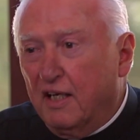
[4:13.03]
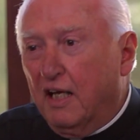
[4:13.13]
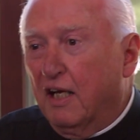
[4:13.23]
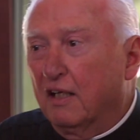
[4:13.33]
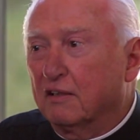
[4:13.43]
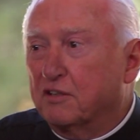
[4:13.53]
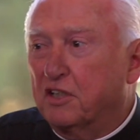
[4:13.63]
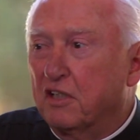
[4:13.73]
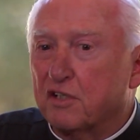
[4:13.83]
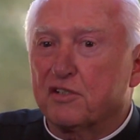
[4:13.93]
and
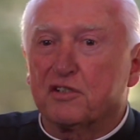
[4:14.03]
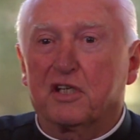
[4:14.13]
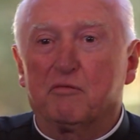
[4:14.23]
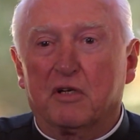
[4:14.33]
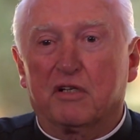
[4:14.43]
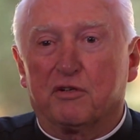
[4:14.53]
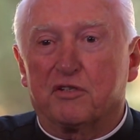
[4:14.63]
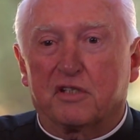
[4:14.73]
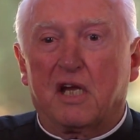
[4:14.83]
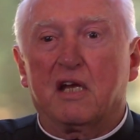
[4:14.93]
she doesn't seem to
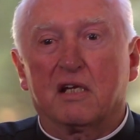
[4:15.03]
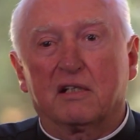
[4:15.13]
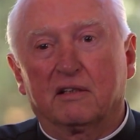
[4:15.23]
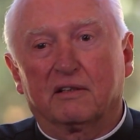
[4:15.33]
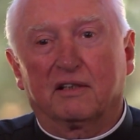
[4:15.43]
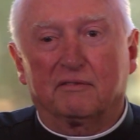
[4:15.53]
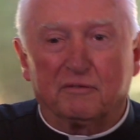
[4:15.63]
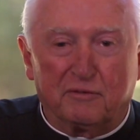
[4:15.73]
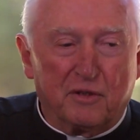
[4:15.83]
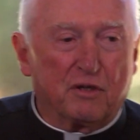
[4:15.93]
understand,
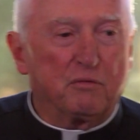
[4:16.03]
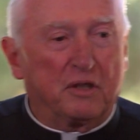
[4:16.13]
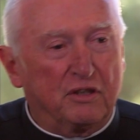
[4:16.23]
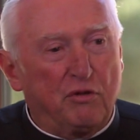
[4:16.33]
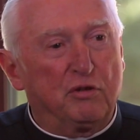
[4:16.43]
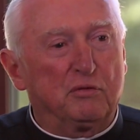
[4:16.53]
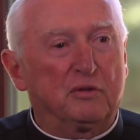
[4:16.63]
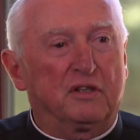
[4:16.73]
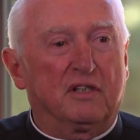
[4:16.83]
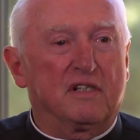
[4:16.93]
and where are we going
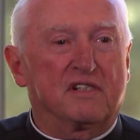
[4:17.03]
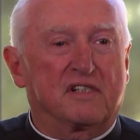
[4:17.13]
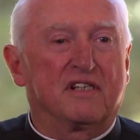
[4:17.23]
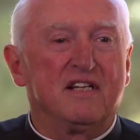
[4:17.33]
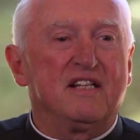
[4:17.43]
with this?